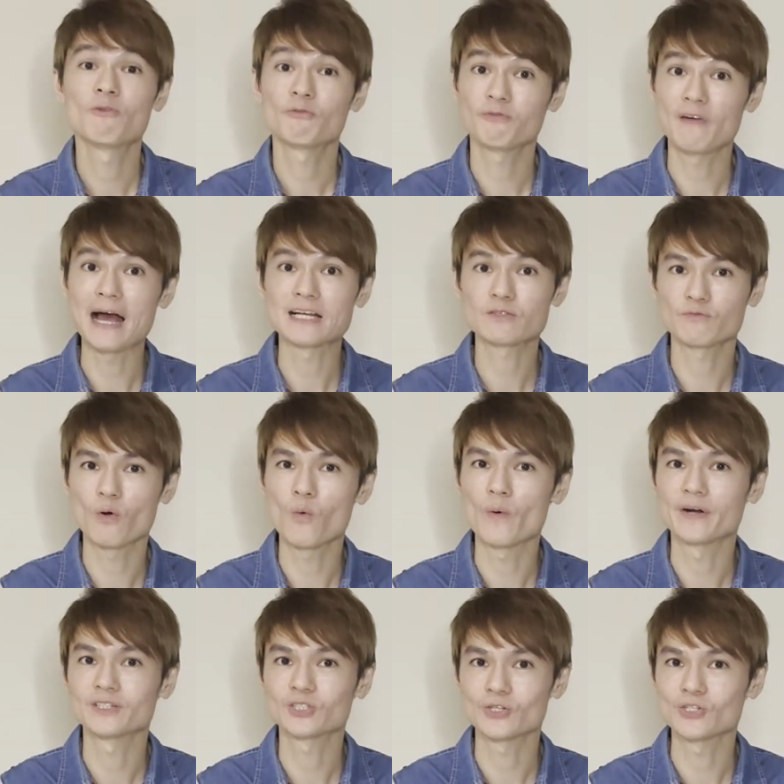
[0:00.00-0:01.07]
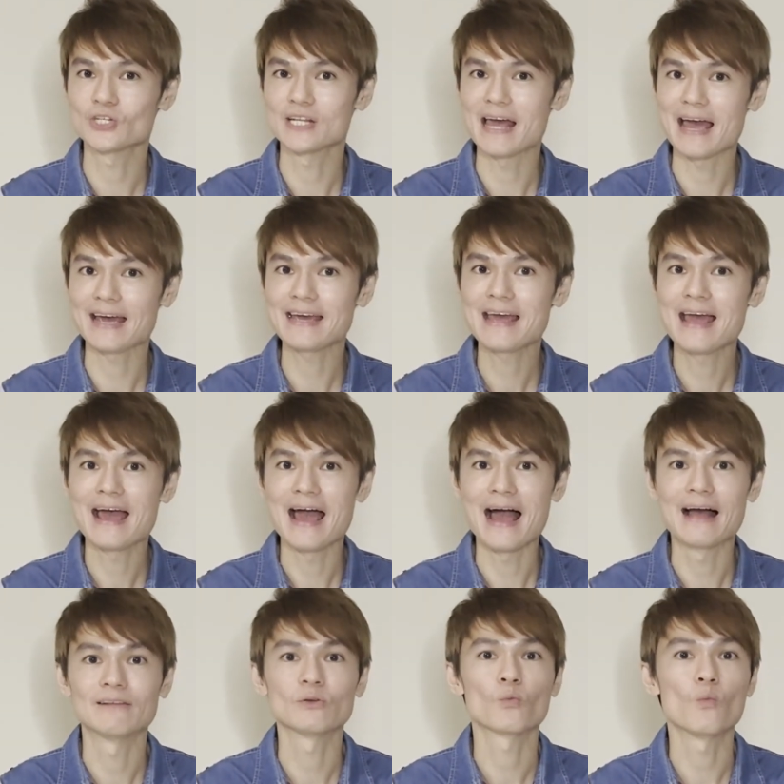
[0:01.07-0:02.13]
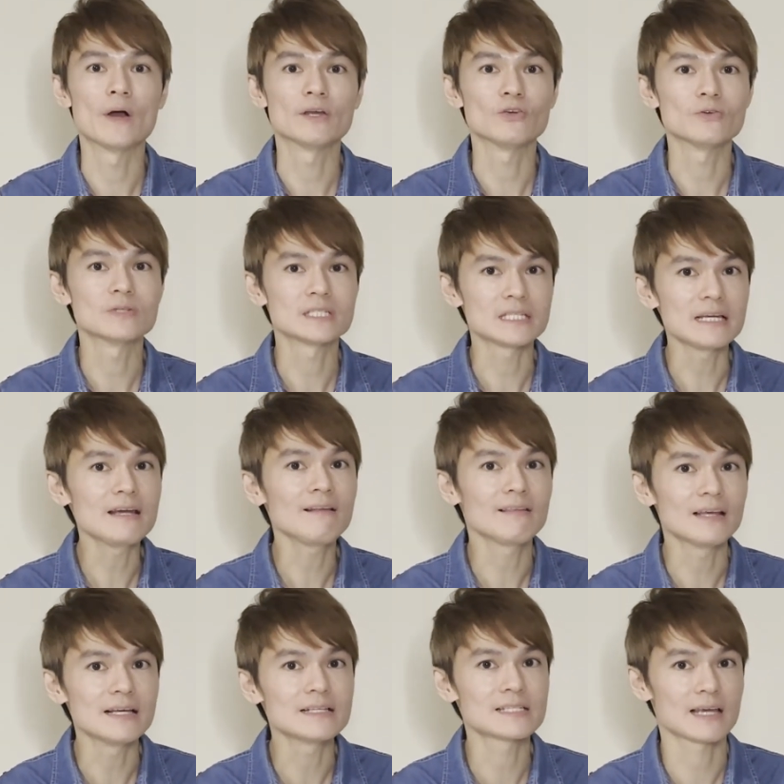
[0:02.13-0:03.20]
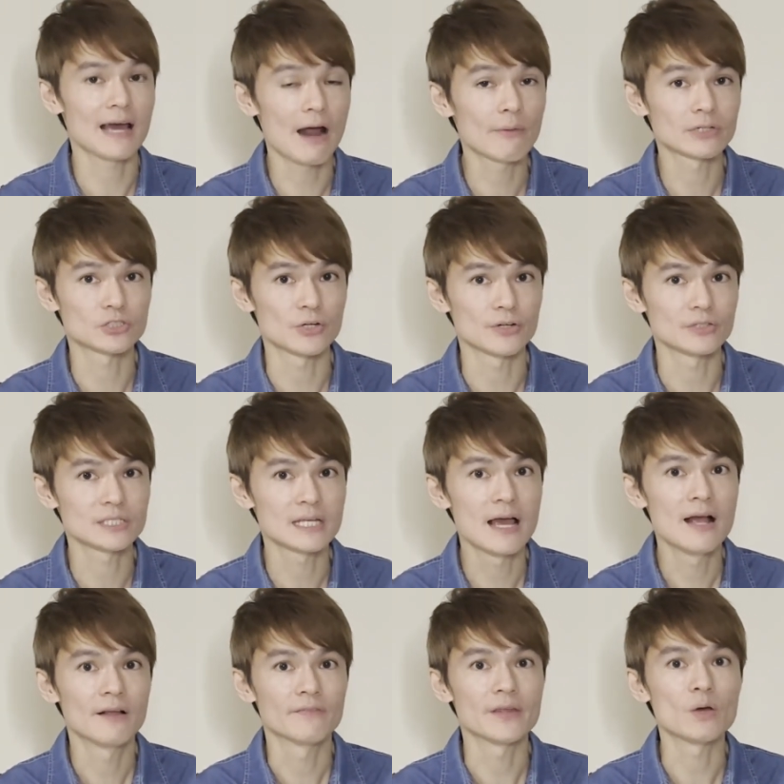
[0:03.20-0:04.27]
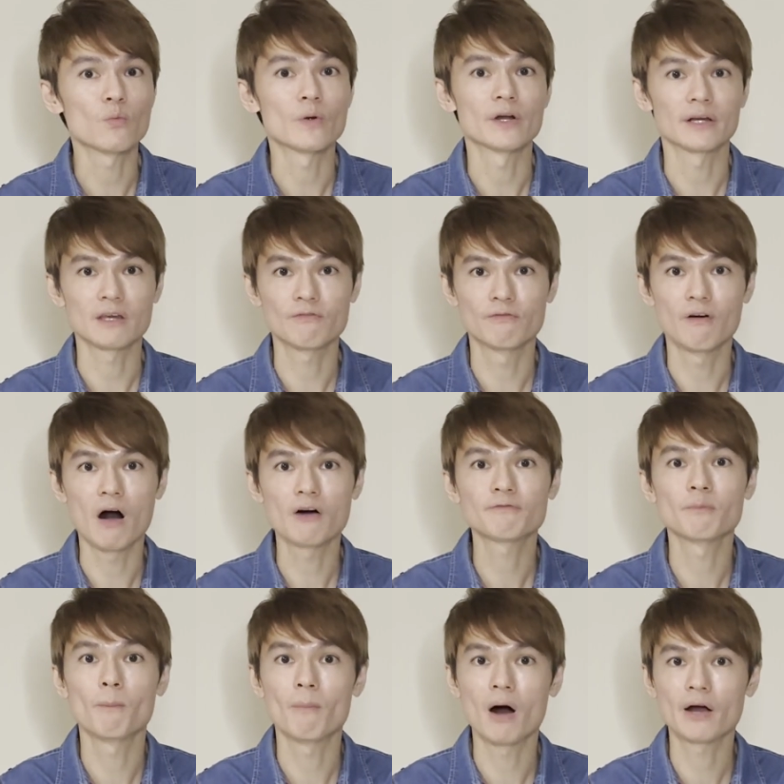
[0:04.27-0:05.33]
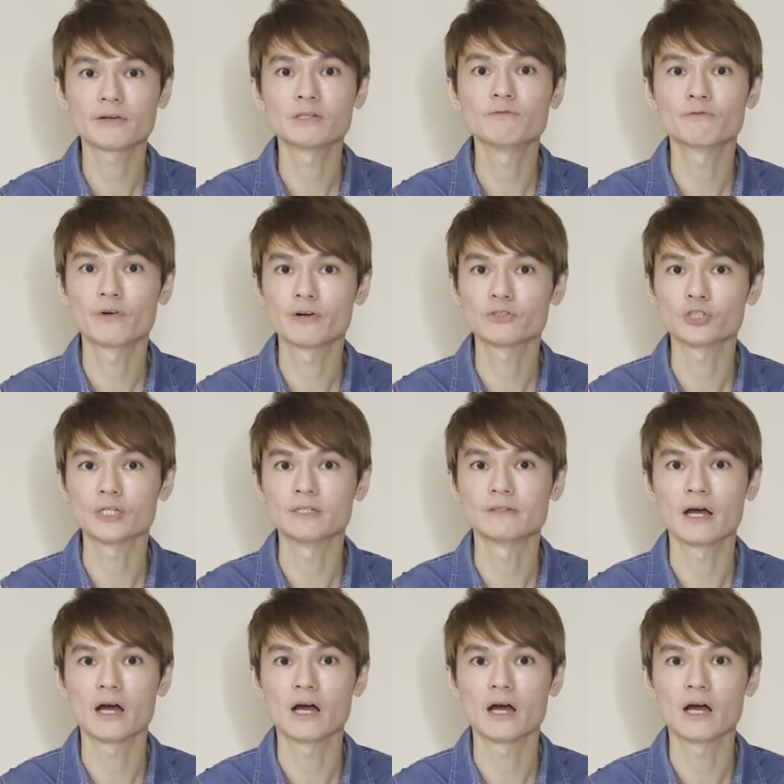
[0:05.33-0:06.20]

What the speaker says: Fast forward to today, and when you see these characters, they were evolved modern version